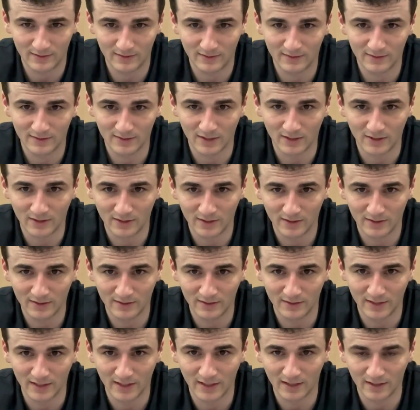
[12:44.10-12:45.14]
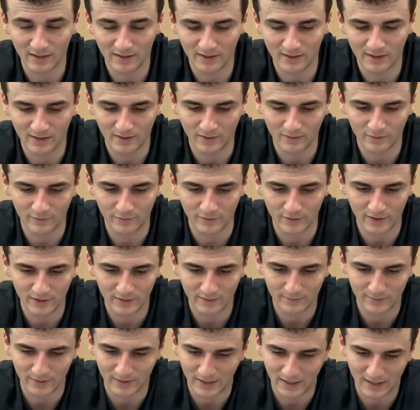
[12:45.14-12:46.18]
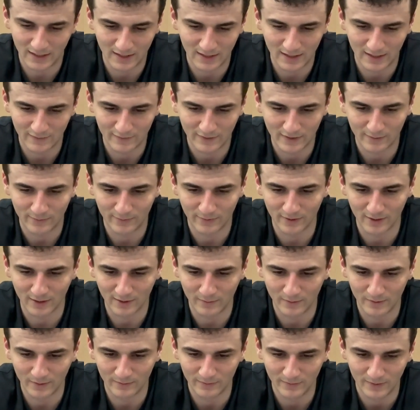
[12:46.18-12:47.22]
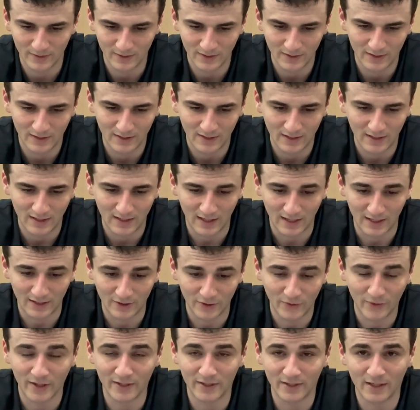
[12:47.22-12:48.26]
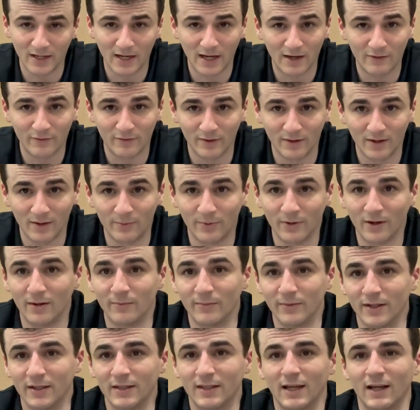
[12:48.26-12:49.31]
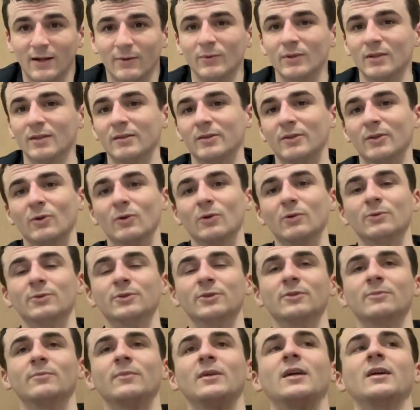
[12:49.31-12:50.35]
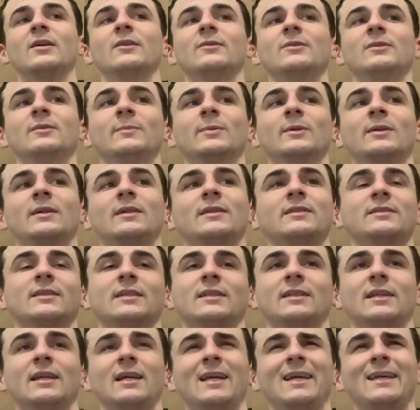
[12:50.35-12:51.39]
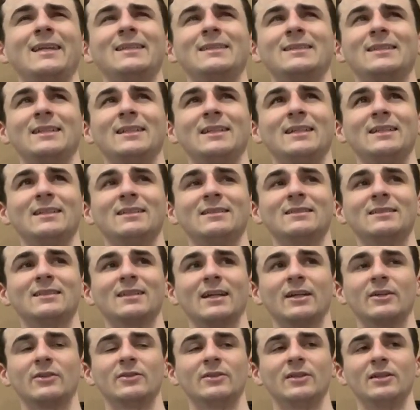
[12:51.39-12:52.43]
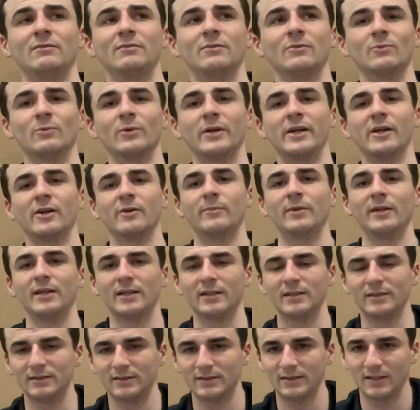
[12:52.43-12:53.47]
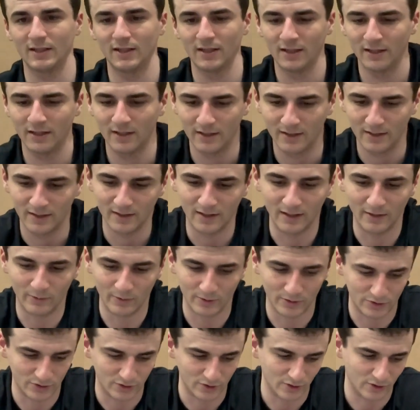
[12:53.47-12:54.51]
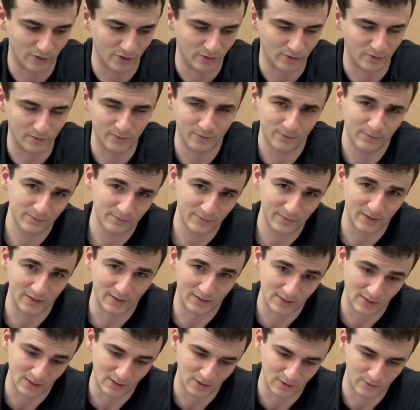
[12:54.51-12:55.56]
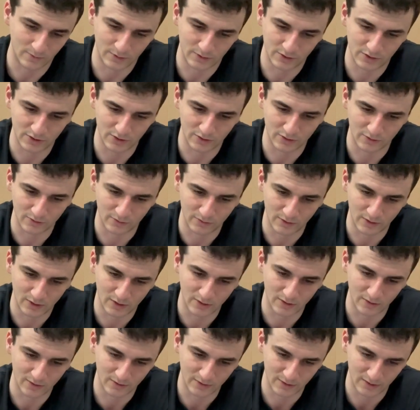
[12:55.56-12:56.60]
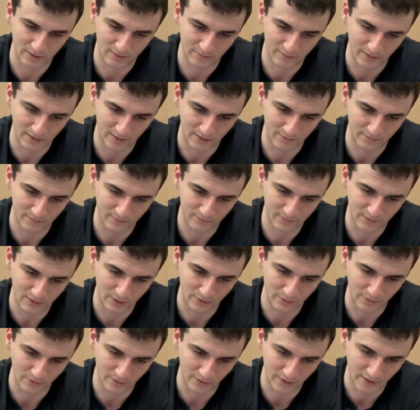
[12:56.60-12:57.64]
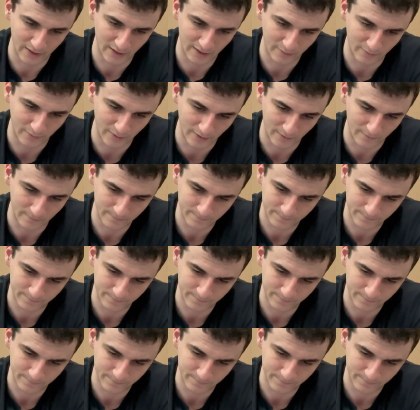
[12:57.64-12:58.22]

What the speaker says: tongue digging into your foot, but I didn't have that problem. I know I did have a problem like that with the older model LeBrons, like the 18s. I couldn't even wear because they were the tongue was so hard into my lower leg. But